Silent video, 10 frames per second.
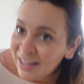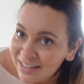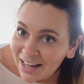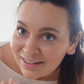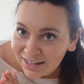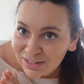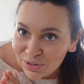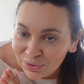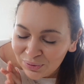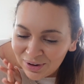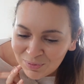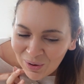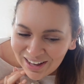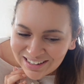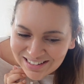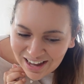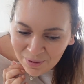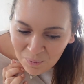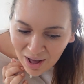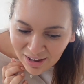Yes, I do. I'm quite a
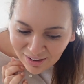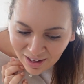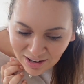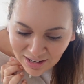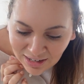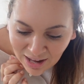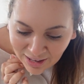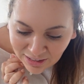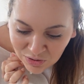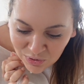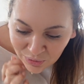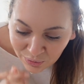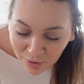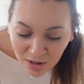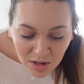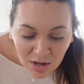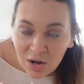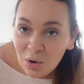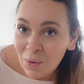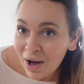DIY girl. I like to
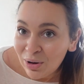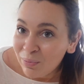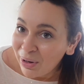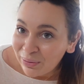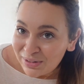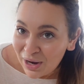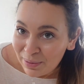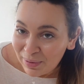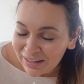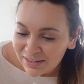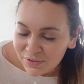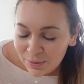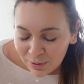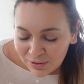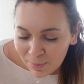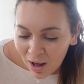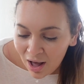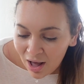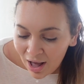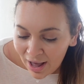work on my own timings for the most part.